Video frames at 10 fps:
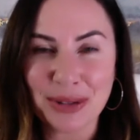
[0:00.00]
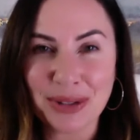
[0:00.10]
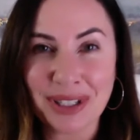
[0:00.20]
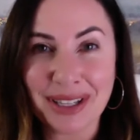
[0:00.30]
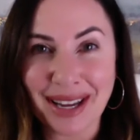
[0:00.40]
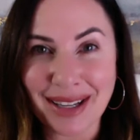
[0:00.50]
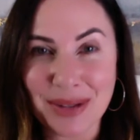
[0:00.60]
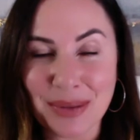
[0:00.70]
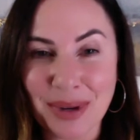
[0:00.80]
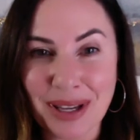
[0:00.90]
to
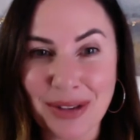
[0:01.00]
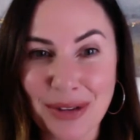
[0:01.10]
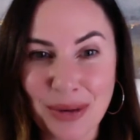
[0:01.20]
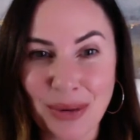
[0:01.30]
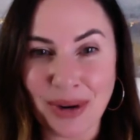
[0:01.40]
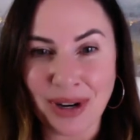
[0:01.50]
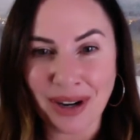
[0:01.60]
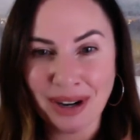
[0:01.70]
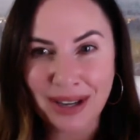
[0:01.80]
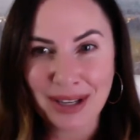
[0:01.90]
connect with
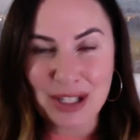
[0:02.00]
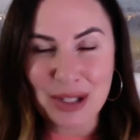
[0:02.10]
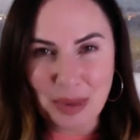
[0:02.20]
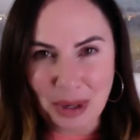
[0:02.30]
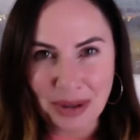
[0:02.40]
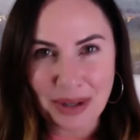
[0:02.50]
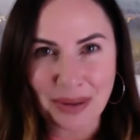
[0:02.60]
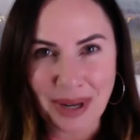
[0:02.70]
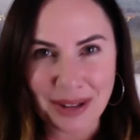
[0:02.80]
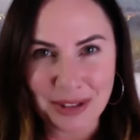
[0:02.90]
your spirit
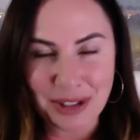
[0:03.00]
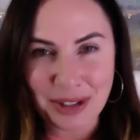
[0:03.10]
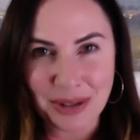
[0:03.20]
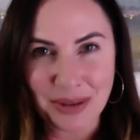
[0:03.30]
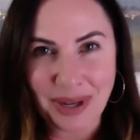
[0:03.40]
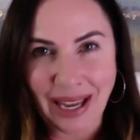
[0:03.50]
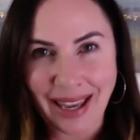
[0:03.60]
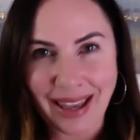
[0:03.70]
around you,